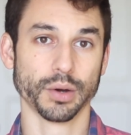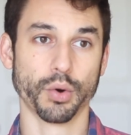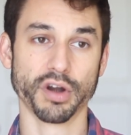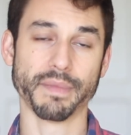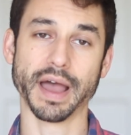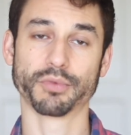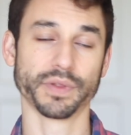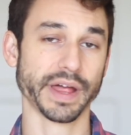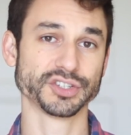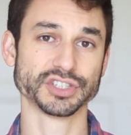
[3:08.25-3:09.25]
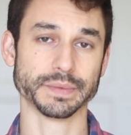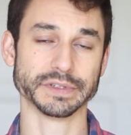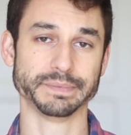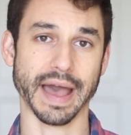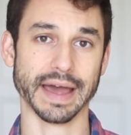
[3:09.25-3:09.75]
Or if my relationship
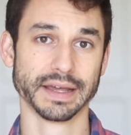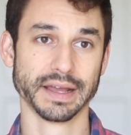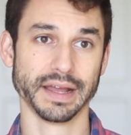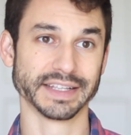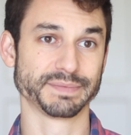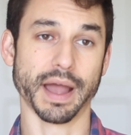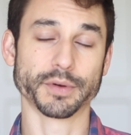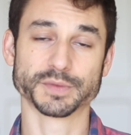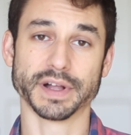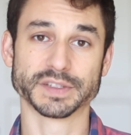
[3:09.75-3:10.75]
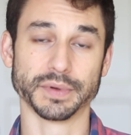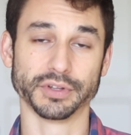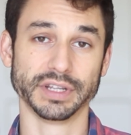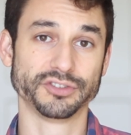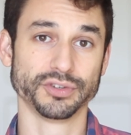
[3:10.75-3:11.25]
is bad, it's my
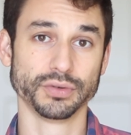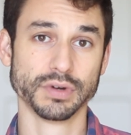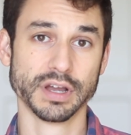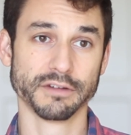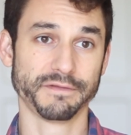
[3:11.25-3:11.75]
responsibility to